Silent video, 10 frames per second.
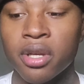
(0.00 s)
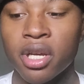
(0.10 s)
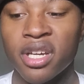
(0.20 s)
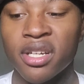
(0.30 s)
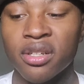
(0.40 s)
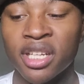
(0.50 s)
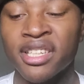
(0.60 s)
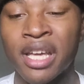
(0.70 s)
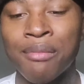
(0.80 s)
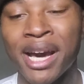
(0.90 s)
Yeah. They can
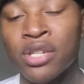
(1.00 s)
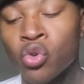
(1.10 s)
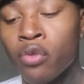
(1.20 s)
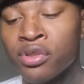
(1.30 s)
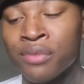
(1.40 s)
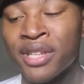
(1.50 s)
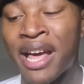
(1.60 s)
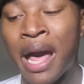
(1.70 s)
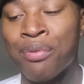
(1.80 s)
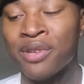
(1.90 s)
get mad at you over something
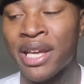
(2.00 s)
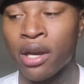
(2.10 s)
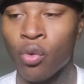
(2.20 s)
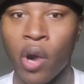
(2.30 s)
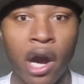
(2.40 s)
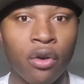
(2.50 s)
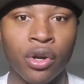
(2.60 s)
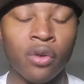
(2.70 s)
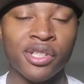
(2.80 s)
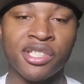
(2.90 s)
that happened like a while
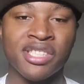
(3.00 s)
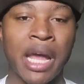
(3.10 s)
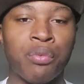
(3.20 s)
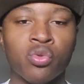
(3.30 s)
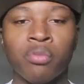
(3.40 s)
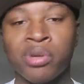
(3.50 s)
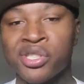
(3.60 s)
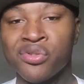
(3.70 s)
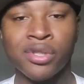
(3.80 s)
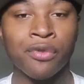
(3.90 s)
ago and just snap you,
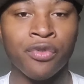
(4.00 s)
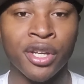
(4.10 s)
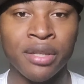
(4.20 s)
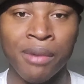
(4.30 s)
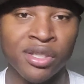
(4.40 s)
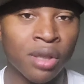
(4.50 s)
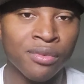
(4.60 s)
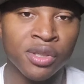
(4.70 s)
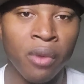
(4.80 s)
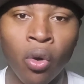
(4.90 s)
punch you in your face about something
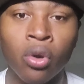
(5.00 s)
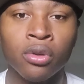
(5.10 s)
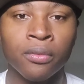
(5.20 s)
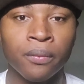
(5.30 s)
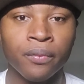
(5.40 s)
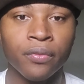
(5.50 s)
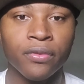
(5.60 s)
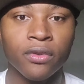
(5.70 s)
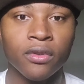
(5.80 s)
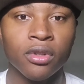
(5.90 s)
small.
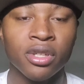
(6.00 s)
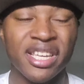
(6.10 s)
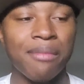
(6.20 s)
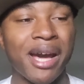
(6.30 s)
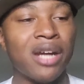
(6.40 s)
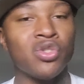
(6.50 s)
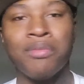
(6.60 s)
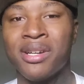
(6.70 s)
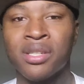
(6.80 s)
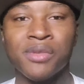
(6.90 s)
Get mad at you
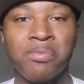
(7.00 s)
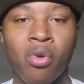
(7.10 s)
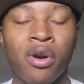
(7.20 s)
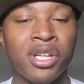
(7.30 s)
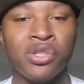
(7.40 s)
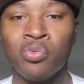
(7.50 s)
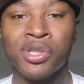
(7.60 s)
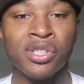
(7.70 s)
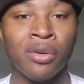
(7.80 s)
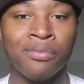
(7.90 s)
about something small, hit you
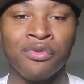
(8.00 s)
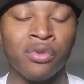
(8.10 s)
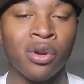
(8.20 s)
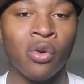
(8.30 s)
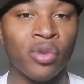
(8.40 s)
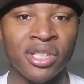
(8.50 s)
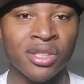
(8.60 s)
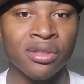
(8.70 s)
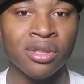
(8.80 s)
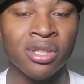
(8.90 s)
with something for no
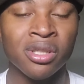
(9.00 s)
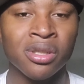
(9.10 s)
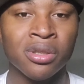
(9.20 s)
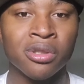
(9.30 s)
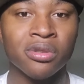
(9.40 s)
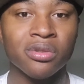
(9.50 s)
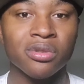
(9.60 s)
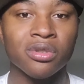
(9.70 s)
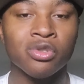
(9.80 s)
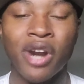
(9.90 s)
reason.
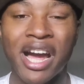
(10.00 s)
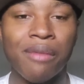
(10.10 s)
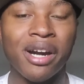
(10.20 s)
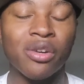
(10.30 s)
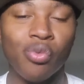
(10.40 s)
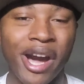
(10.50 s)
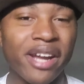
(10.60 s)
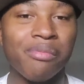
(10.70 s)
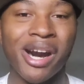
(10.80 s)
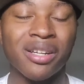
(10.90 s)
Cry about it,
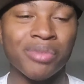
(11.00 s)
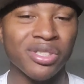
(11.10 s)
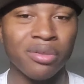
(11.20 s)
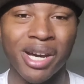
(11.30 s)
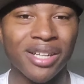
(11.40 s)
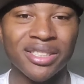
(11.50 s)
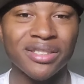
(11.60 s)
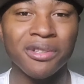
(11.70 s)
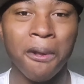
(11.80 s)
whine about it, bitch about it.